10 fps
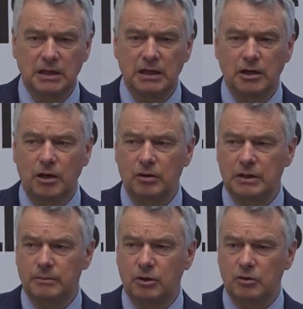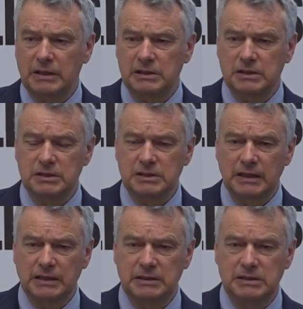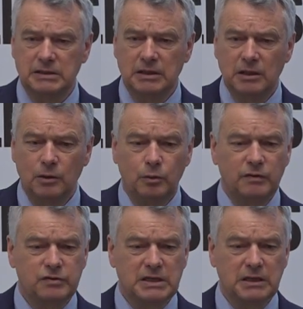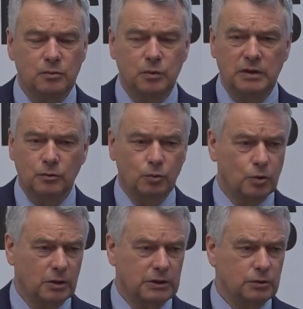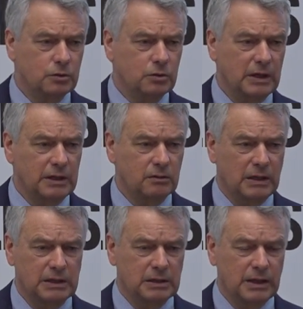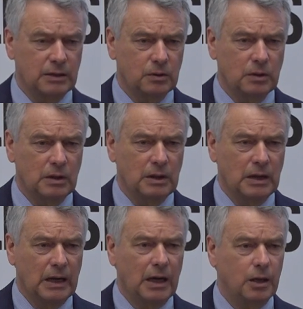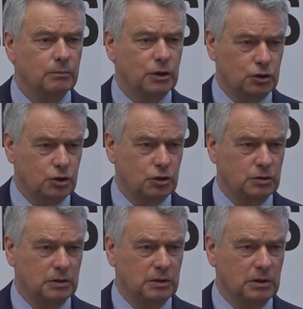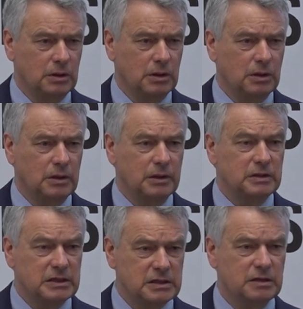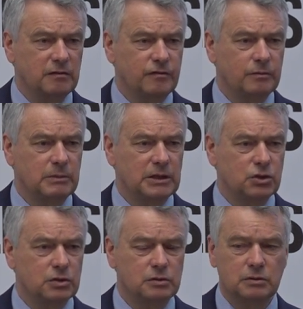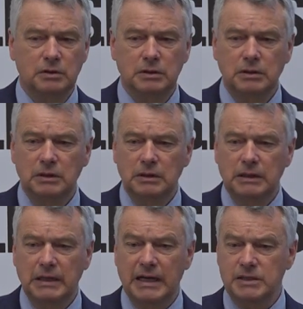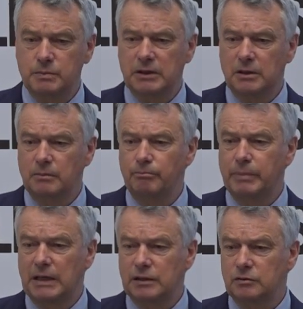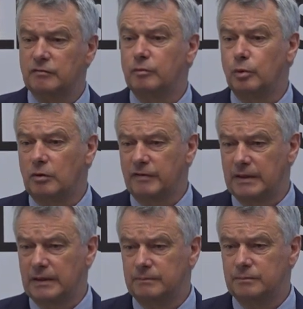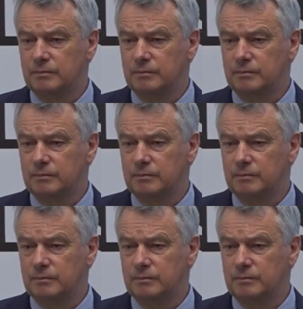in our democratic societies. We've seen with the war in Ukraine right now how much disinformation has become part of warfare.